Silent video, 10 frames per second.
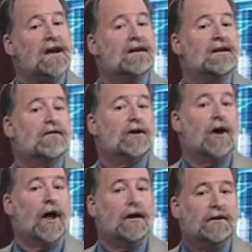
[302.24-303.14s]
idea of the
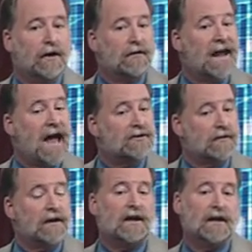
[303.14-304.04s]
call, you'll
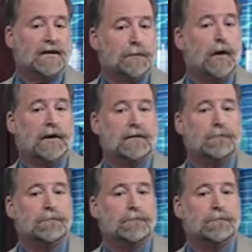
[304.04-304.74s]
naturally get the put.